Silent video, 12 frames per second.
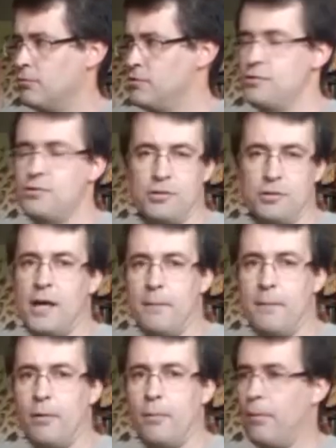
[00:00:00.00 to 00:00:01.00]
today
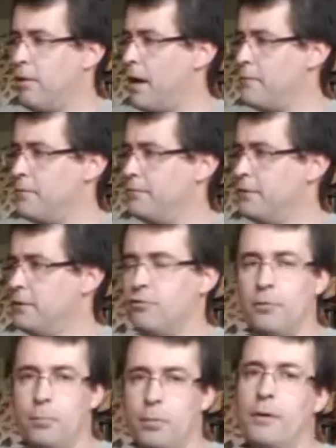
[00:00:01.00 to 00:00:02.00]
I will finish
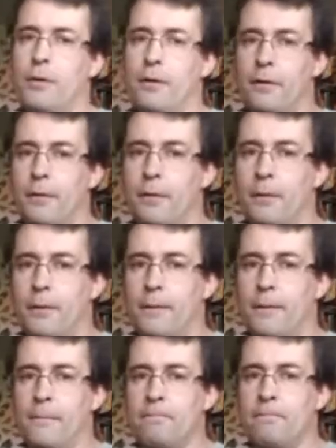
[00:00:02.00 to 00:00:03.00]
the bird.
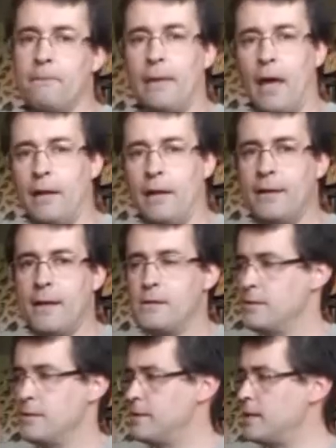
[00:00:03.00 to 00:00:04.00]
And
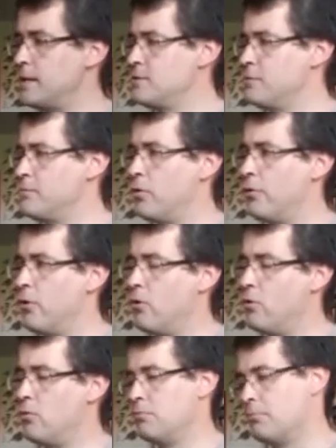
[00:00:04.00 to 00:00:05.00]
then
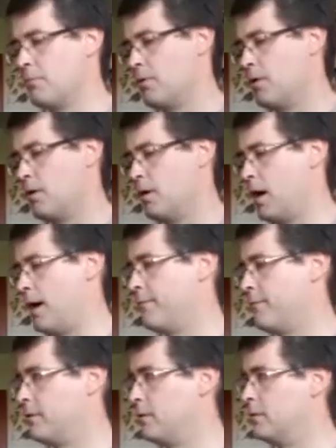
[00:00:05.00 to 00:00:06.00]
tomorrow I
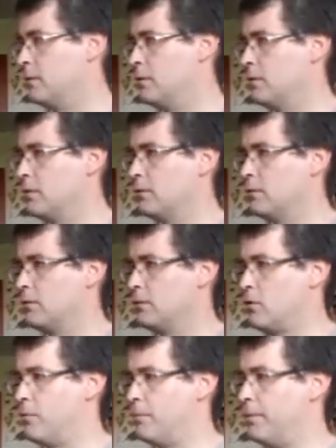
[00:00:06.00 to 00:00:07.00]
will
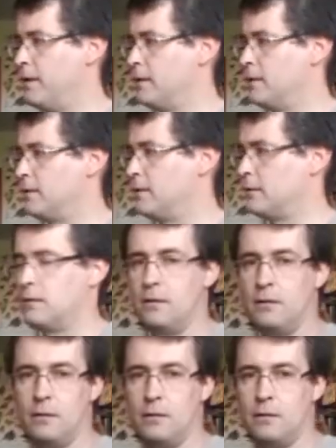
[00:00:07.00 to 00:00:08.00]
complete
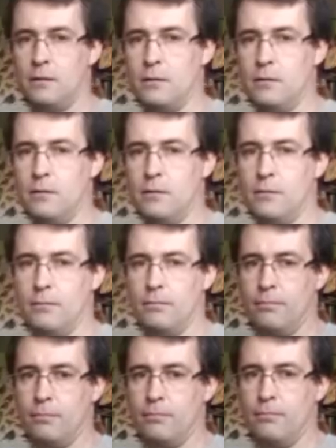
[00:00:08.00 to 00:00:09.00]
the
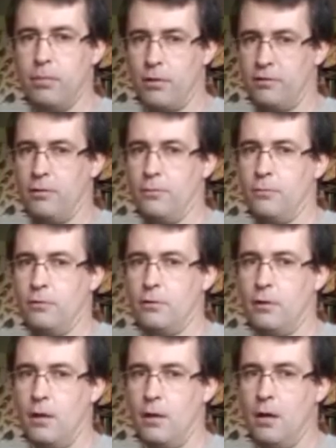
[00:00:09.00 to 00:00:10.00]
blossoms.
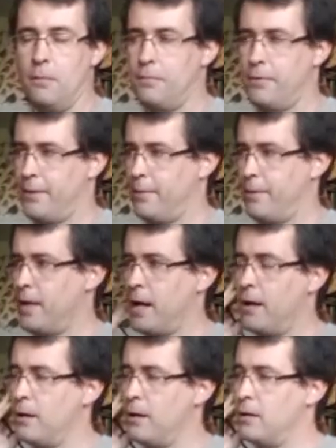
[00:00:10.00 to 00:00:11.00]
Probably
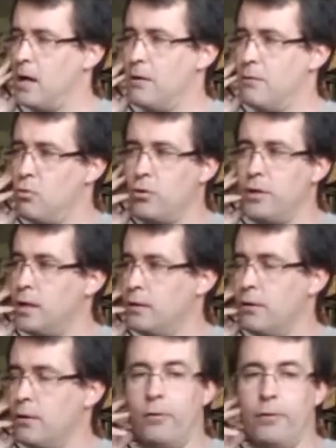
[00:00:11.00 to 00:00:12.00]
I won't need the
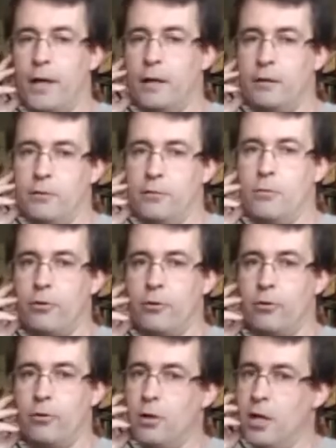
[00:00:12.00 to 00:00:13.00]
whole day
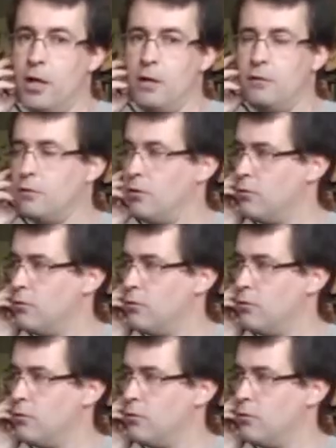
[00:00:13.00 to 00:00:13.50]
tomorrow. So